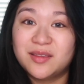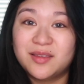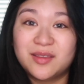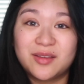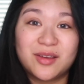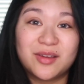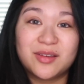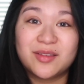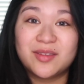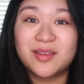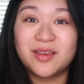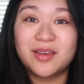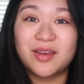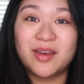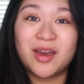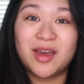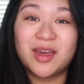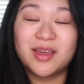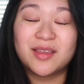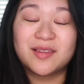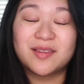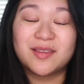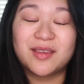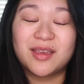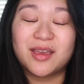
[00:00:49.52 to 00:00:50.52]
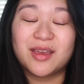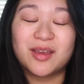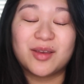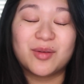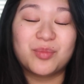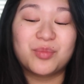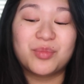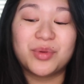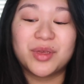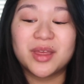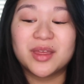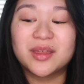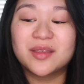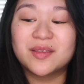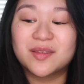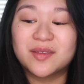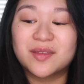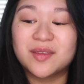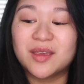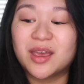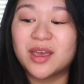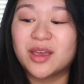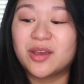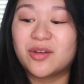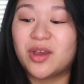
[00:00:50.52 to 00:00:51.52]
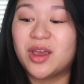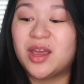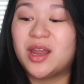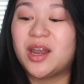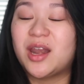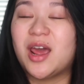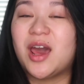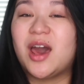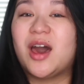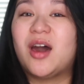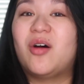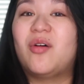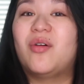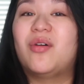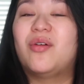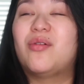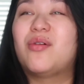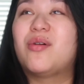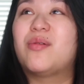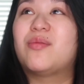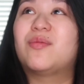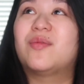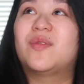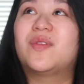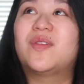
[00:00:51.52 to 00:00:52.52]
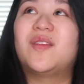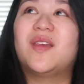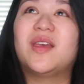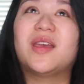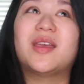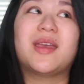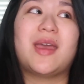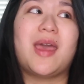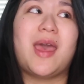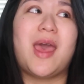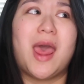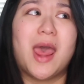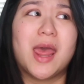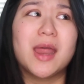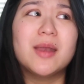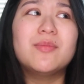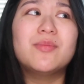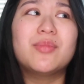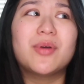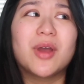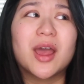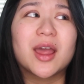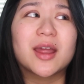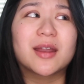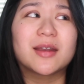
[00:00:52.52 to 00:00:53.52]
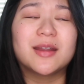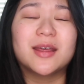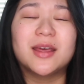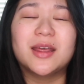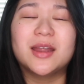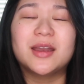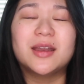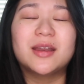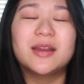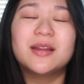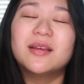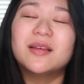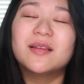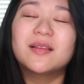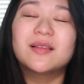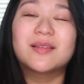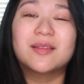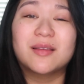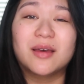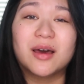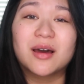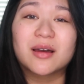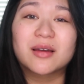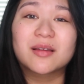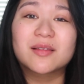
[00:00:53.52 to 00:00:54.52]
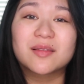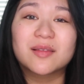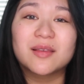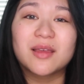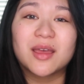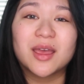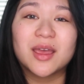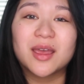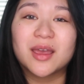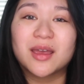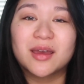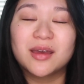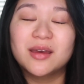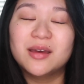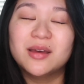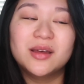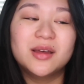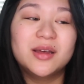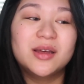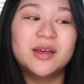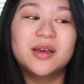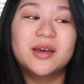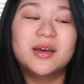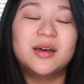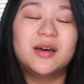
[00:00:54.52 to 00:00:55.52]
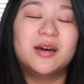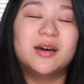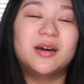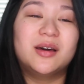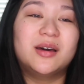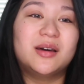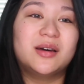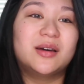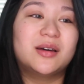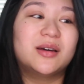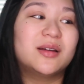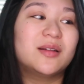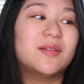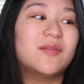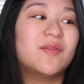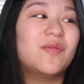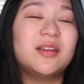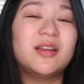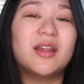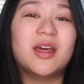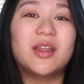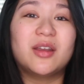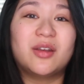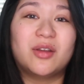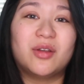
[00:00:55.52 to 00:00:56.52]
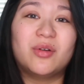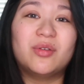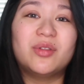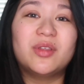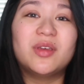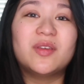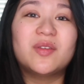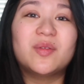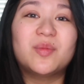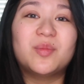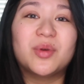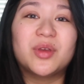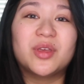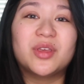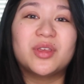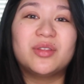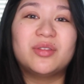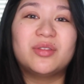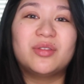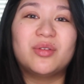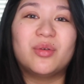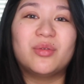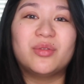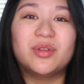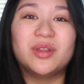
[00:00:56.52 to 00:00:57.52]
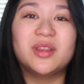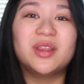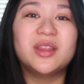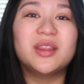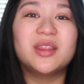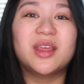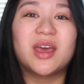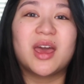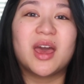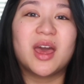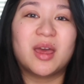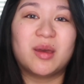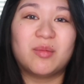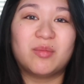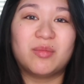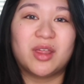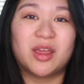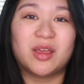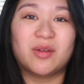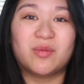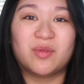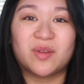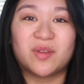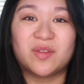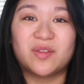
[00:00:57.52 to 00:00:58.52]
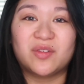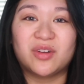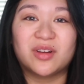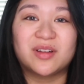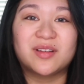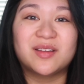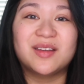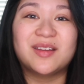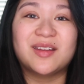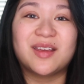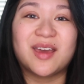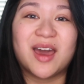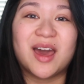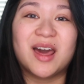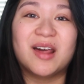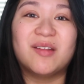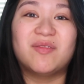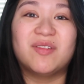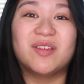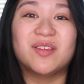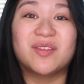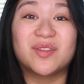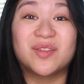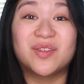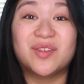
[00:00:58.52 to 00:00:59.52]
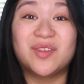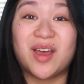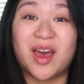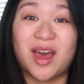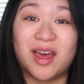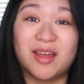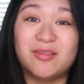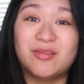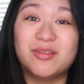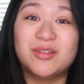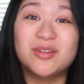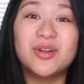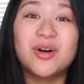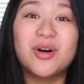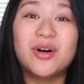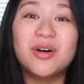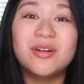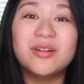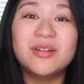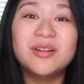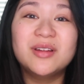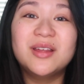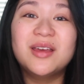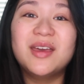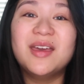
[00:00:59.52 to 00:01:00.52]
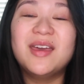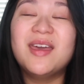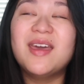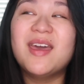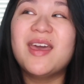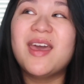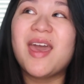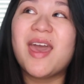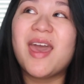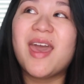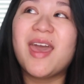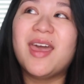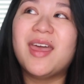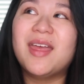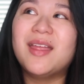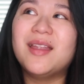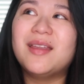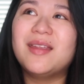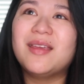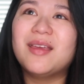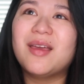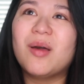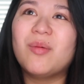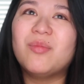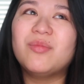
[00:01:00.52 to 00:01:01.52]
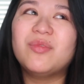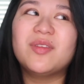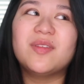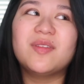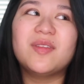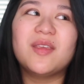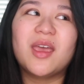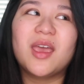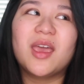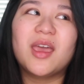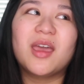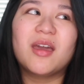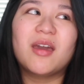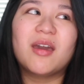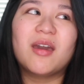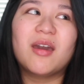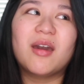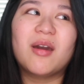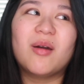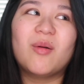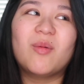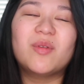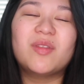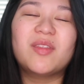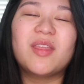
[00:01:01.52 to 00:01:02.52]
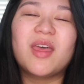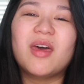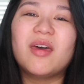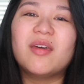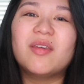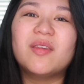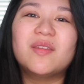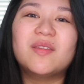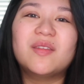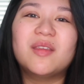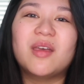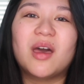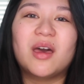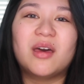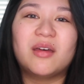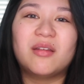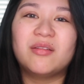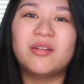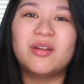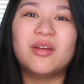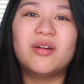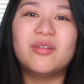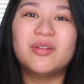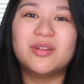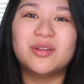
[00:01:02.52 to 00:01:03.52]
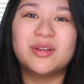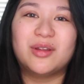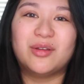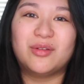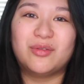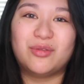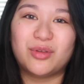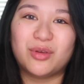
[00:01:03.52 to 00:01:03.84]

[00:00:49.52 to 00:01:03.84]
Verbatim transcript: seriously, guys, like, being sick right now, sick and pregnant, sucks. Like, ugh, I did not know this, but the only thing that I'm, like, restricted to have is Tylenol, and I'm just like, what the hell is Tylenol gonna